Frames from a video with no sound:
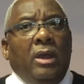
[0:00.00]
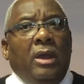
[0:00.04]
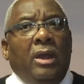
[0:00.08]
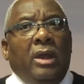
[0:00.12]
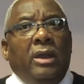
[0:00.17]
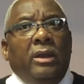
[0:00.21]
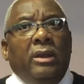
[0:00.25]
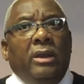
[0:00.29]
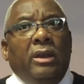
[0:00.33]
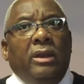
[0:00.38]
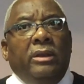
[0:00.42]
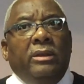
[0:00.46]

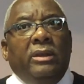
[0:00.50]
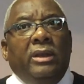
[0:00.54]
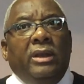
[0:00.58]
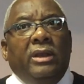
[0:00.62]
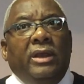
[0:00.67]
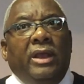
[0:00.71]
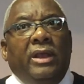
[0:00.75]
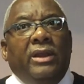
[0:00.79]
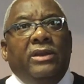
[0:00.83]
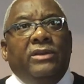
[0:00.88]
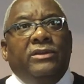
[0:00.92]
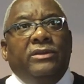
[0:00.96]
And
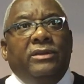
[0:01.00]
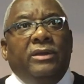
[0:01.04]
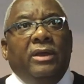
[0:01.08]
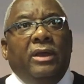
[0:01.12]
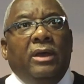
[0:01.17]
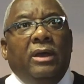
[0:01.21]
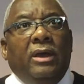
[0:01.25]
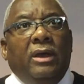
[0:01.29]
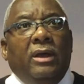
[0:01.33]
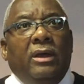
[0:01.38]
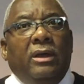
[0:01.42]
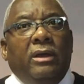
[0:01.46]
then
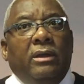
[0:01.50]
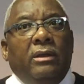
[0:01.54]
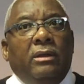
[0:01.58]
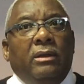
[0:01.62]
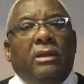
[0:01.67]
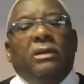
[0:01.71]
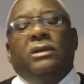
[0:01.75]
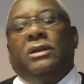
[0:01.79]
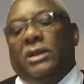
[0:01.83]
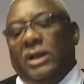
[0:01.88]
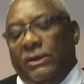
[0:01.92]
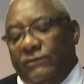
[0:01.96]

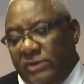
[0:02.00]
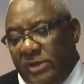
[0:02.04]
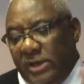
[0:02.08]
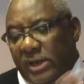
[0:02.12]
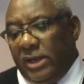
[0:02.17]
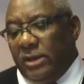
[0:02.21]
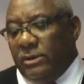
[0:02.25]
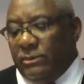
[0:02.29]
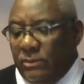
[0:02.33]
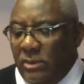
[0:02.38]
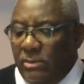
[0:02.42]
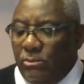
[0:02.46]
I've said,
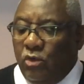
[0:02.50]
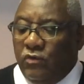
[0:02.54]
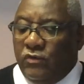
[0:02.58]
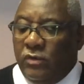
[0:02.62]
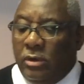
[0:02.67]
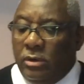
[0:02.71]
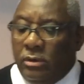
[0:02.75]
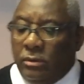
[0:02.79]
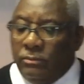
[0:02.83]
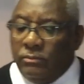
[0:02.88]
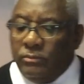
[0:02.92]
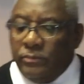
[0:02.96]

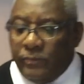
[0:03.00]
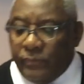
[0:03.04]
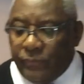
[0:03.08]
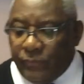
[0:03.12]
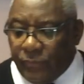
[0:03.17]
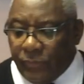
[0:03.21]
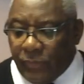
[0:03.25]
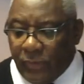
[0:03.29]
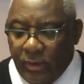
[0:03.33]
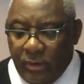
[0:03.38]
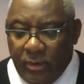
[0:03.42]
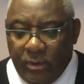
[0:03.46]

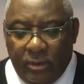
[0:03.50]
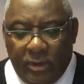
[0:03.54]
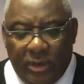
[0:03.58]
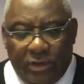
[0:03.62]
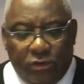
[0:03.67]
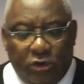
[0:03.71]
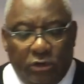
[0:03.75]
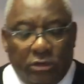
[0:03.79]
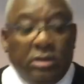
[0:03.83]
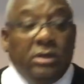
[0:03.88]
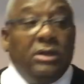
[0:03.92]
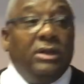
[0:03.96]

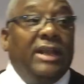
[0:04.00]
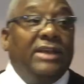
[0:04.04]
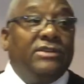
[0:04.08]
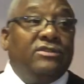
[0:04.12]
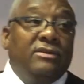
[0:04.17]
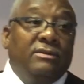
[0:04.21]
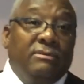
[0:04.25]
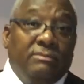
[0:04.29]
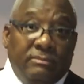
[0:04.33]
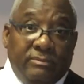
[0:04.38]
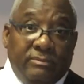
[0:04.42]
let's go through the lesson.